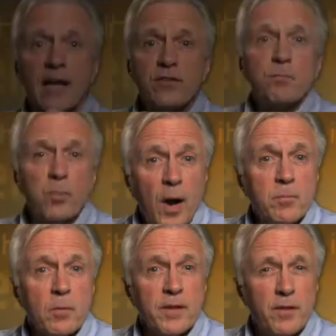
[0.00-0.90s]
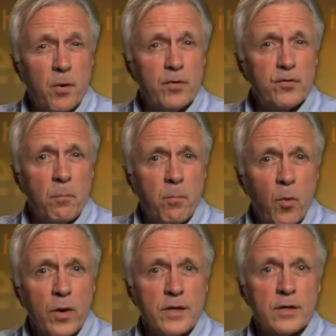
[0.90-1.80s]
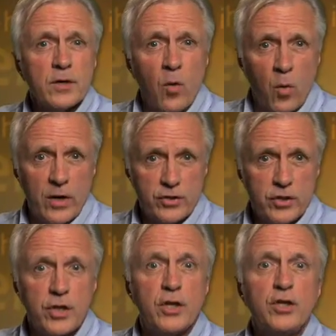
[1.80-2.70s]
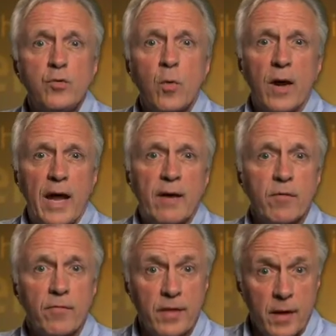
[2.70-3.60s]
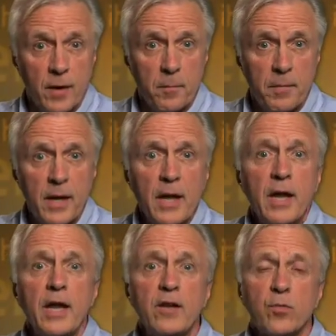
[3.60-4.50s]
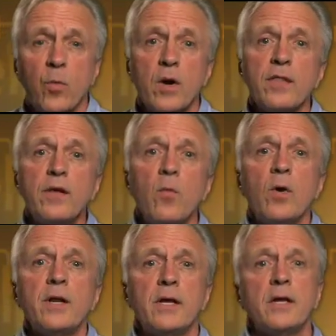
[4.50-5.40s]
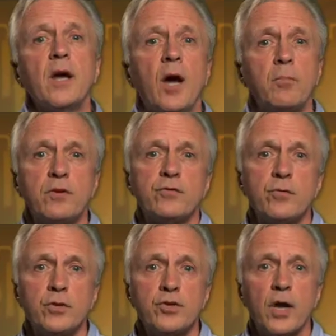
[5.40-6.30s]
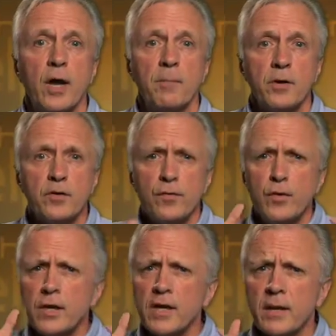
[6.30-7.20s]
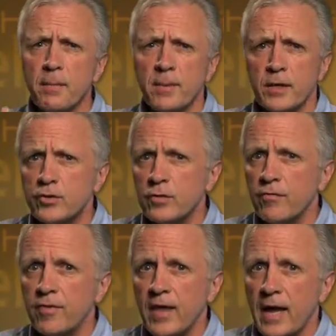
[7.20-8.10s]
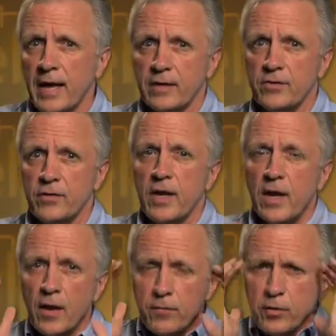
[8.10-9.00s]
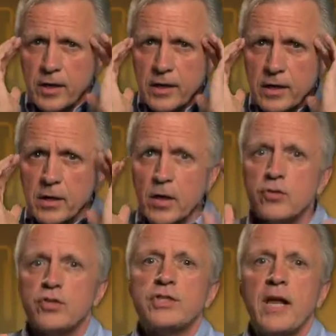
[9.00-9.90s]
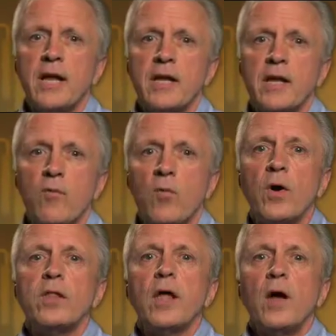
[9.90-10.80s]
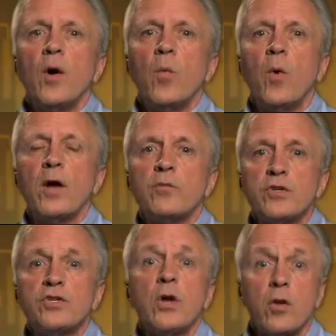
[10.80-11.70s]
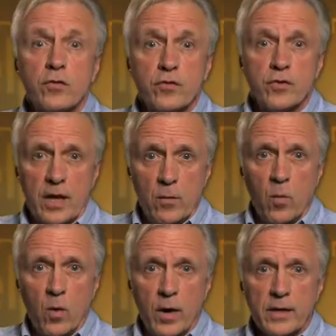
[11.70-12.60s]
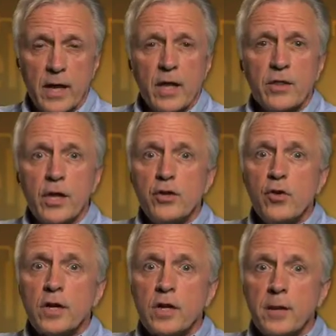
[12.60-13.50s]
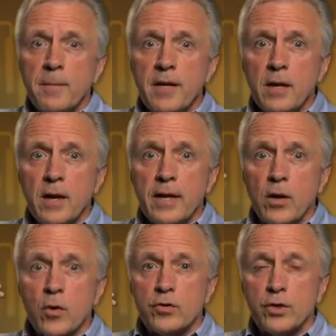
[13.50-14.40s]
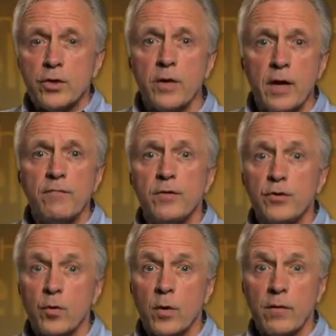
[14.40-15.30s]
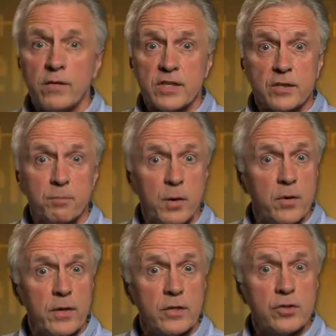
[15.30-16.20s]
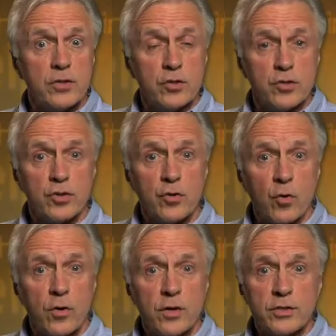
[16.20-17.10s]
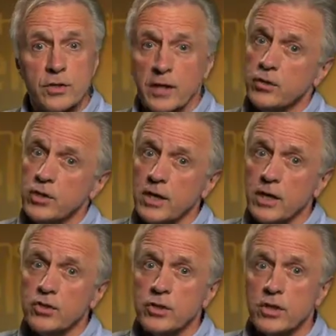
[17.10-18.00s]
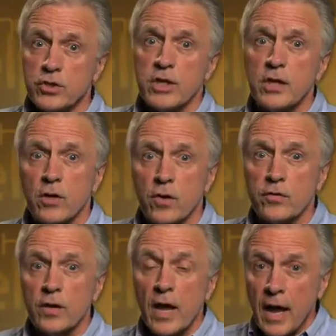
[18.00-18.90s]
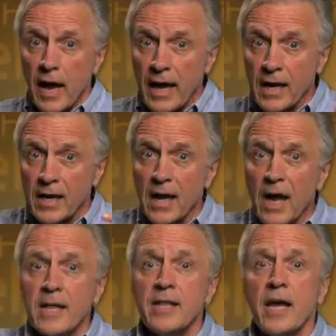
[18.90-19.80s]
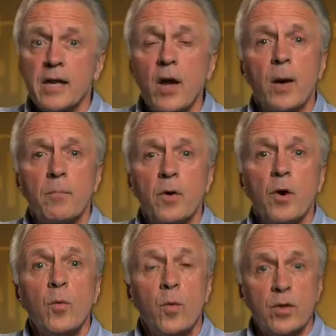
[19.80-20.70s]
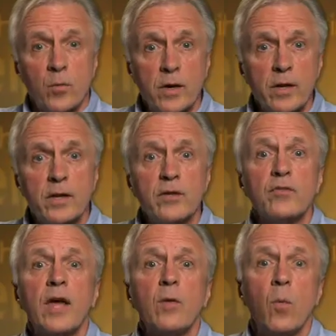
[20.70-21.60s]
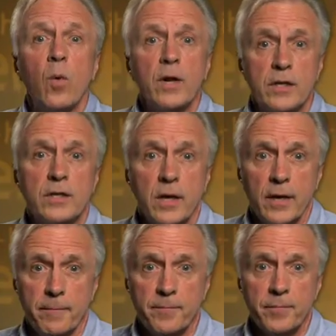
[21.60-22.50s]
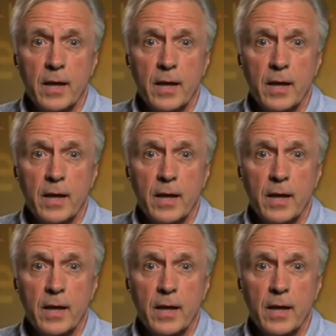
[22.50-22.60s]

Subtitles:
that's probably the most important question that you will have of them is what do they want to get accomplished through the job? Because if you can get a picture of that, if you can get an understanding of what results they want, then you can immediately go to your inventory of experience and stories and education and skills and line that up with what it is they want done.